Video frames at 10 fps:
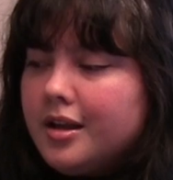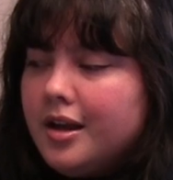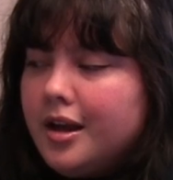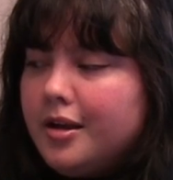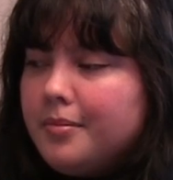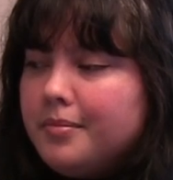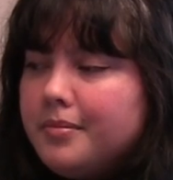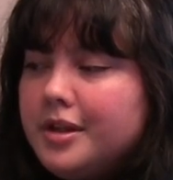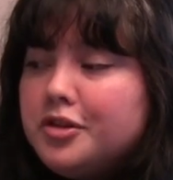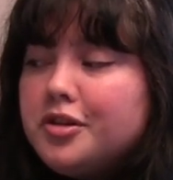
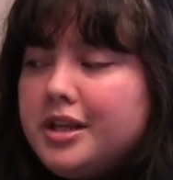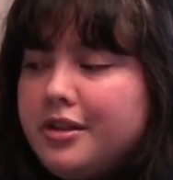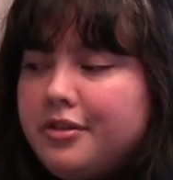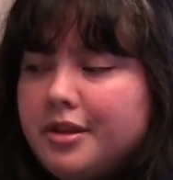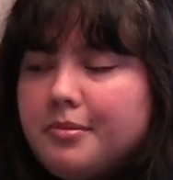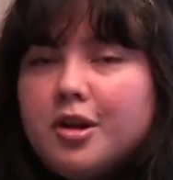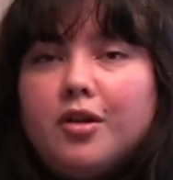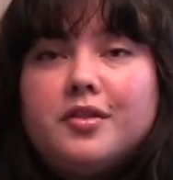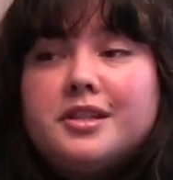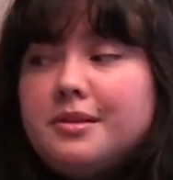them,
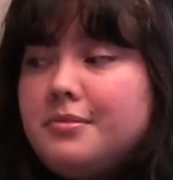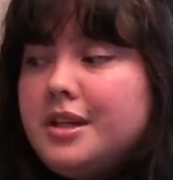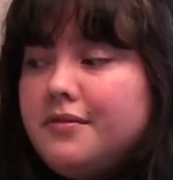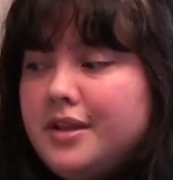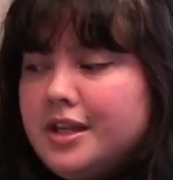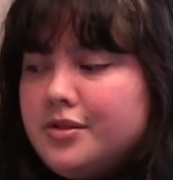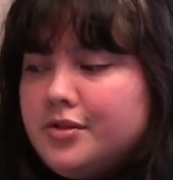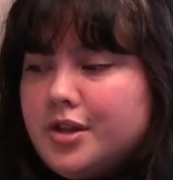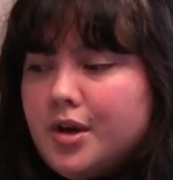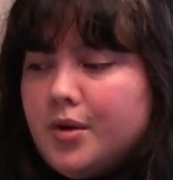called the Subnivian
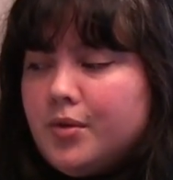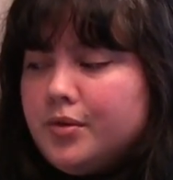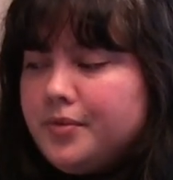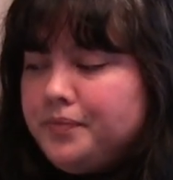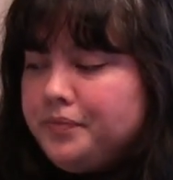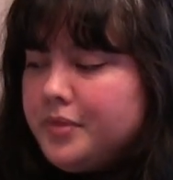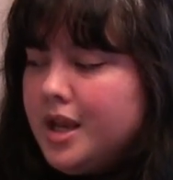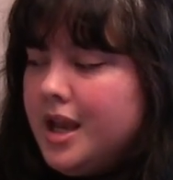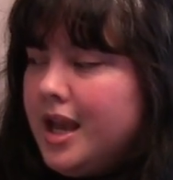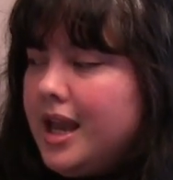Zone.
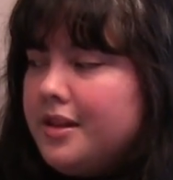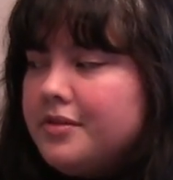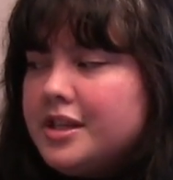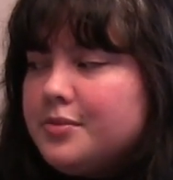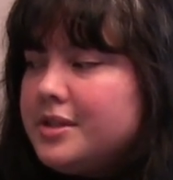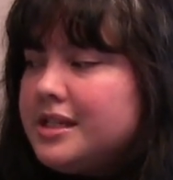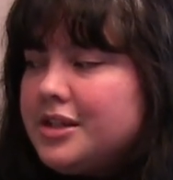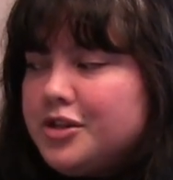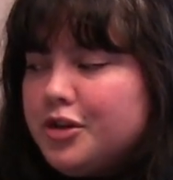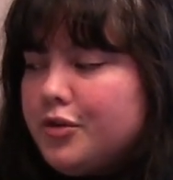And this was
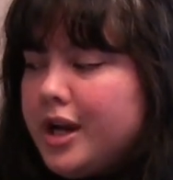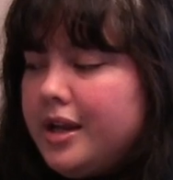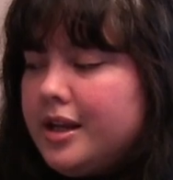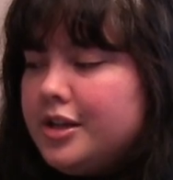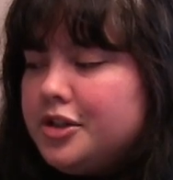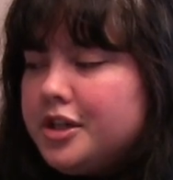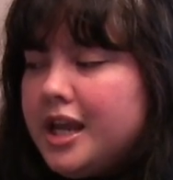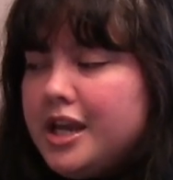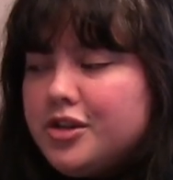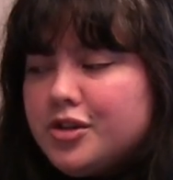such a great
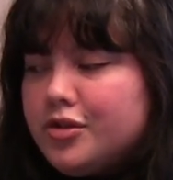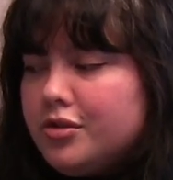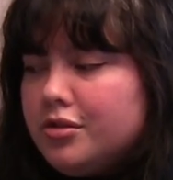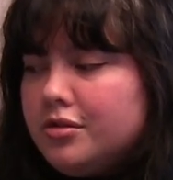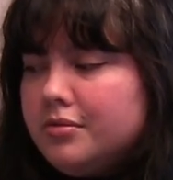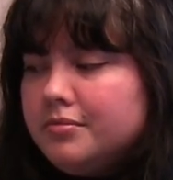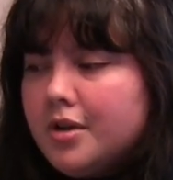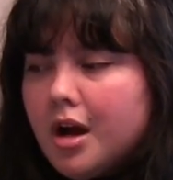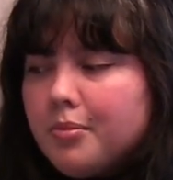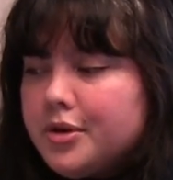educational
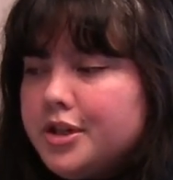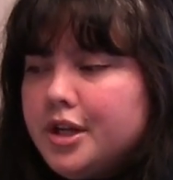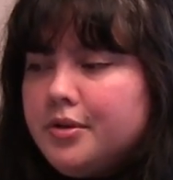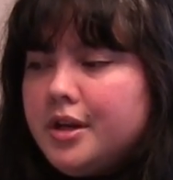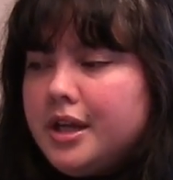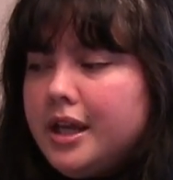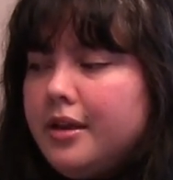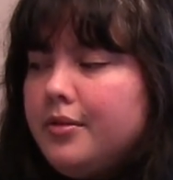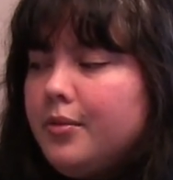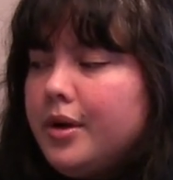
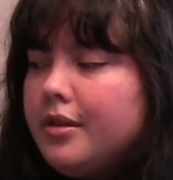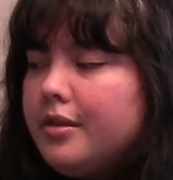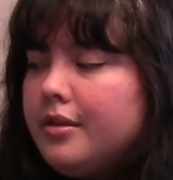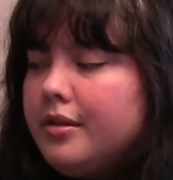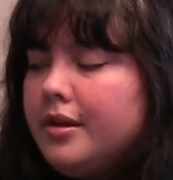opportunity with